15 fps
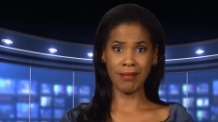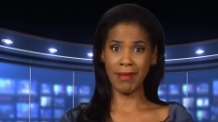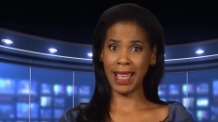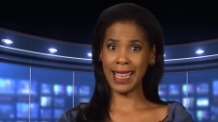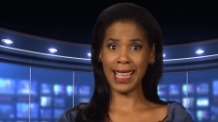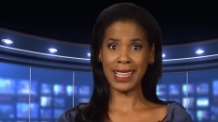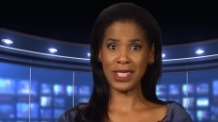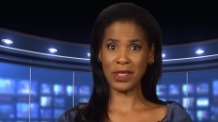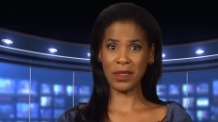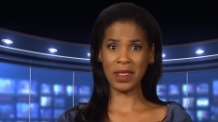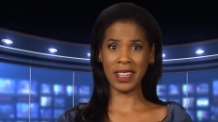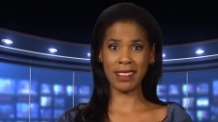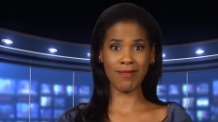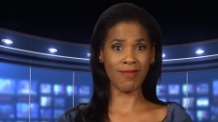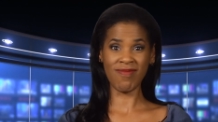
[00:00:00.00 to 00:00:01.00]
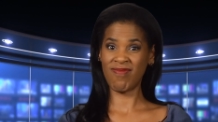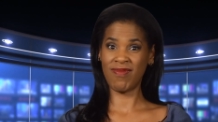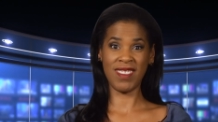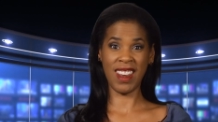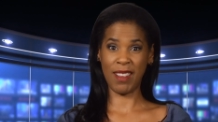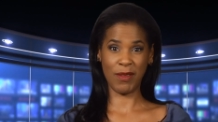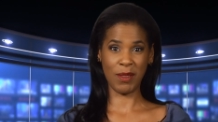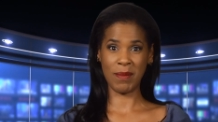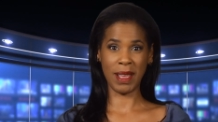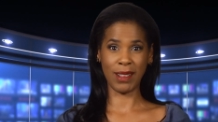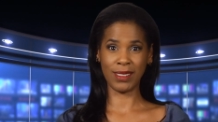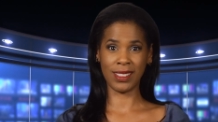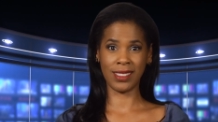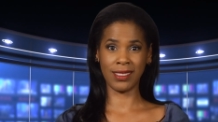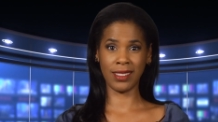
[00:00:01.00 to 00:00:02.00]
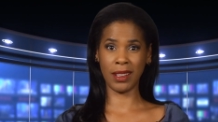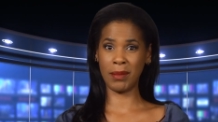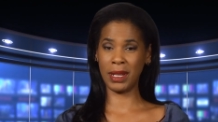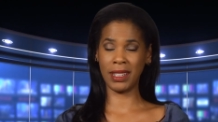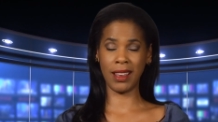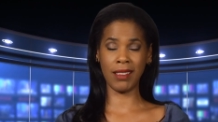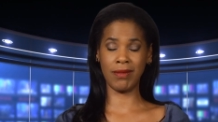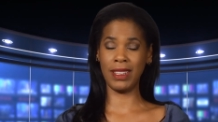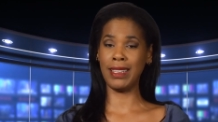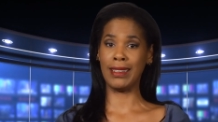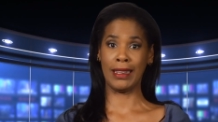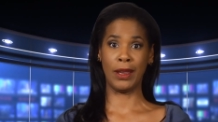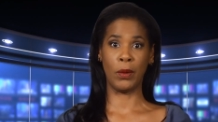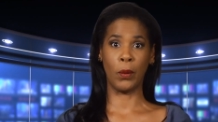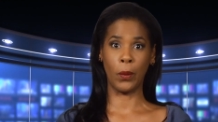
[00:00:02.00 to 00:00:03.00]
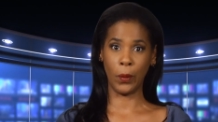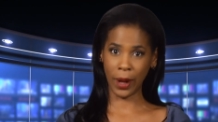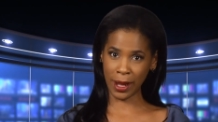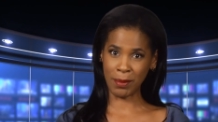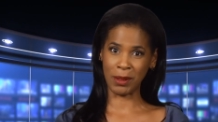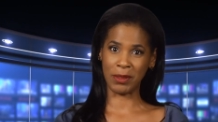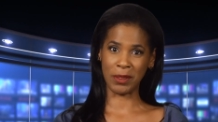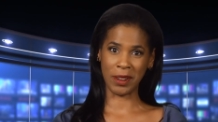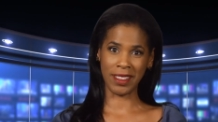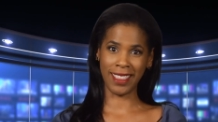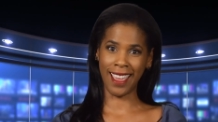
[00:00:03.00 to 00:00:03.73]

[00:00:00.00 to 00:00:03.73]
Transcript: My ice cream never melts. I mean, I've eaten it way before